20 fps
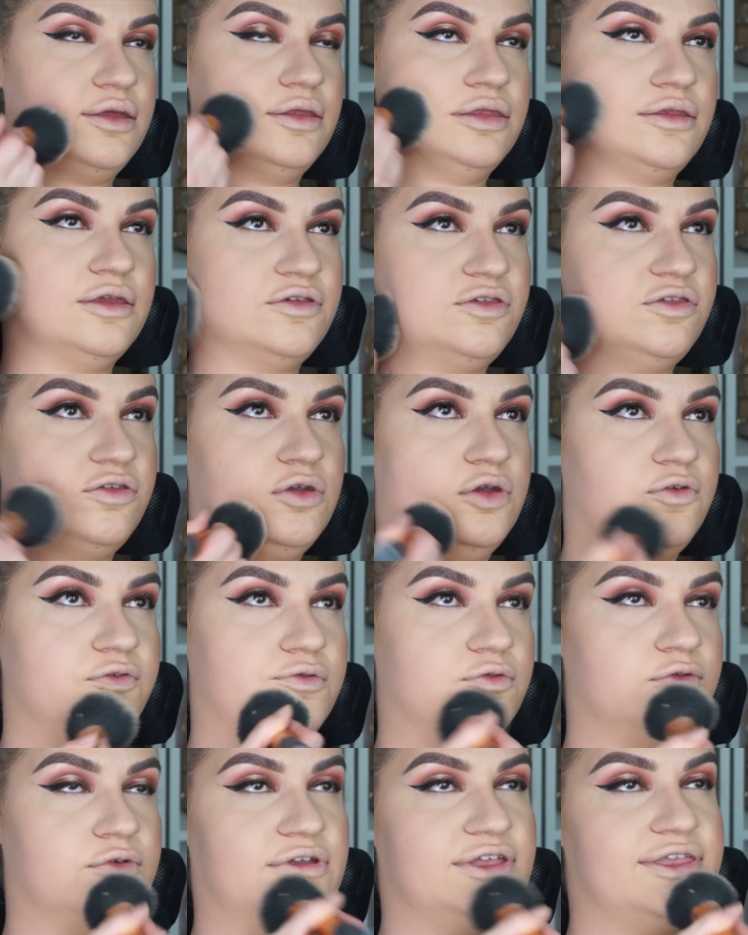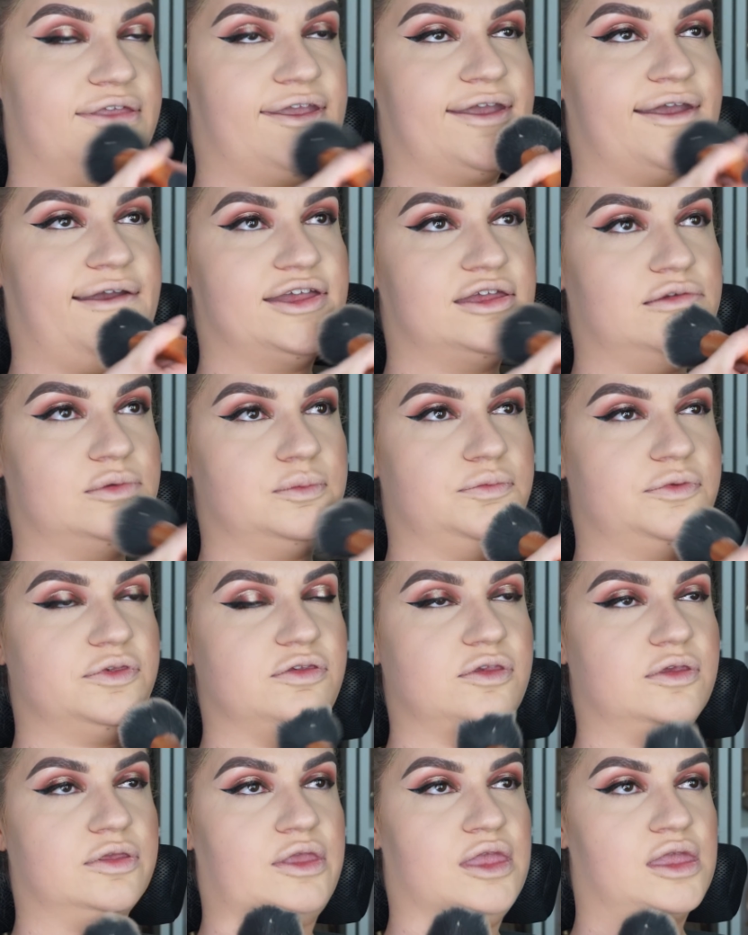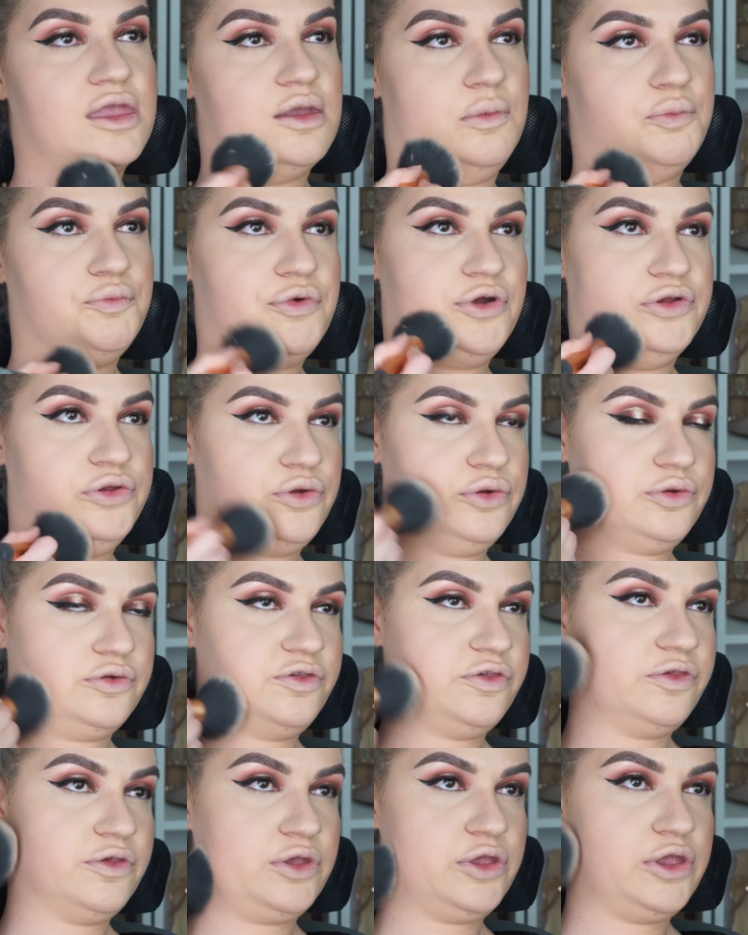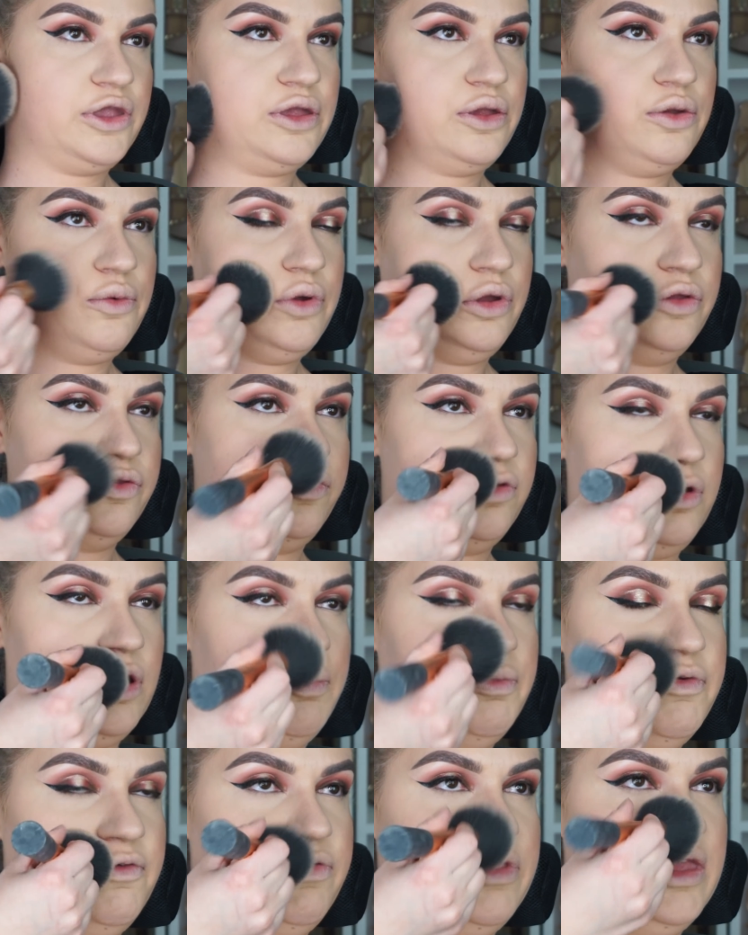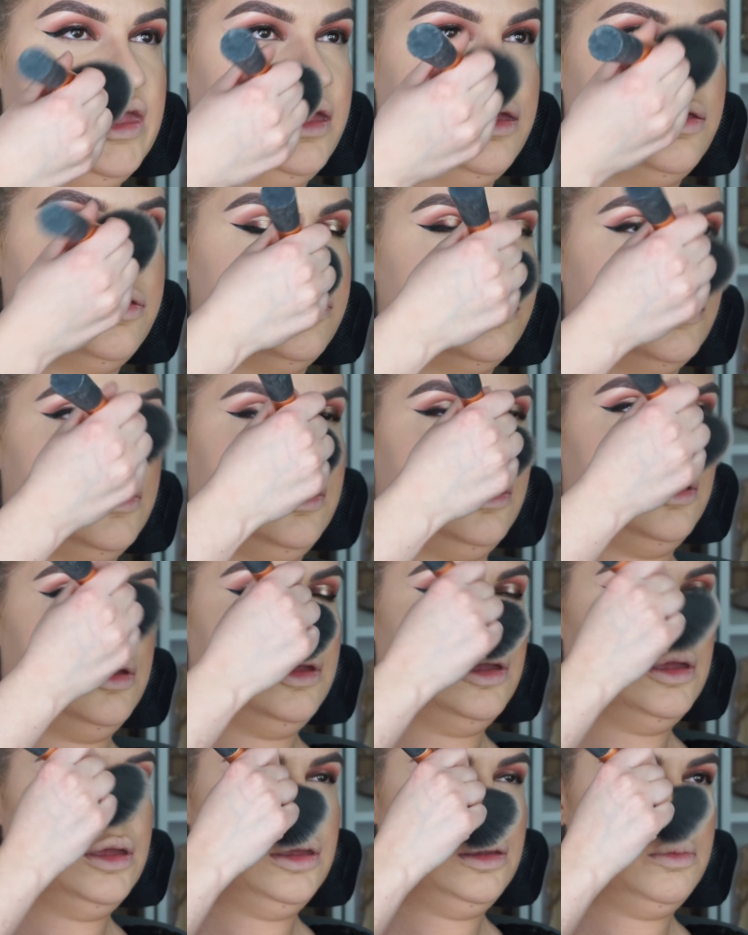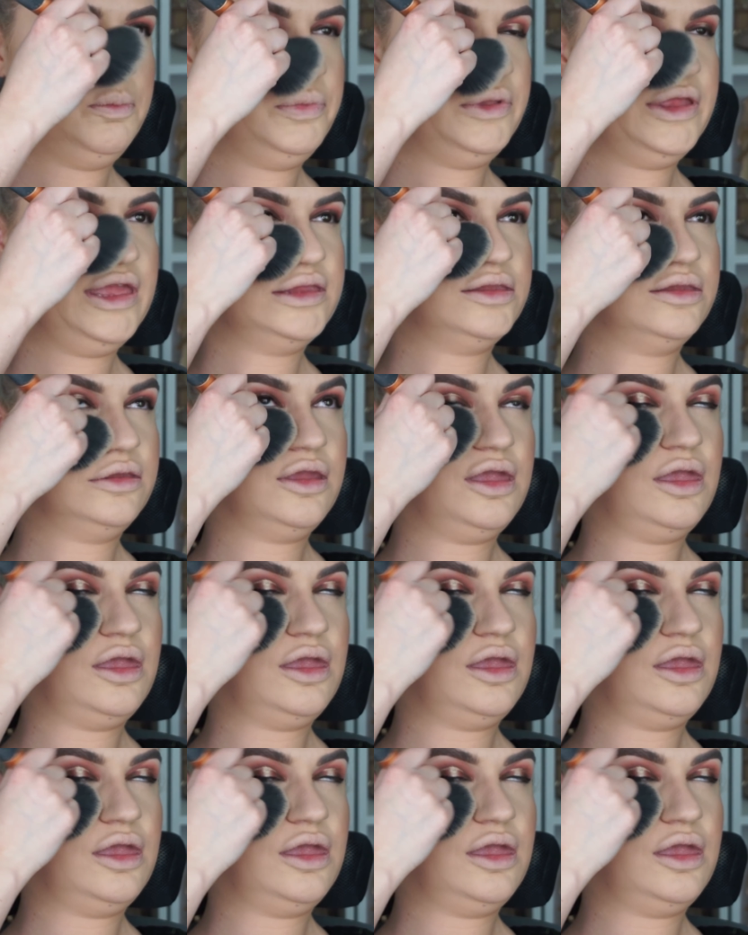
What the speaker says: This stuff really helps the products that go on top of this blend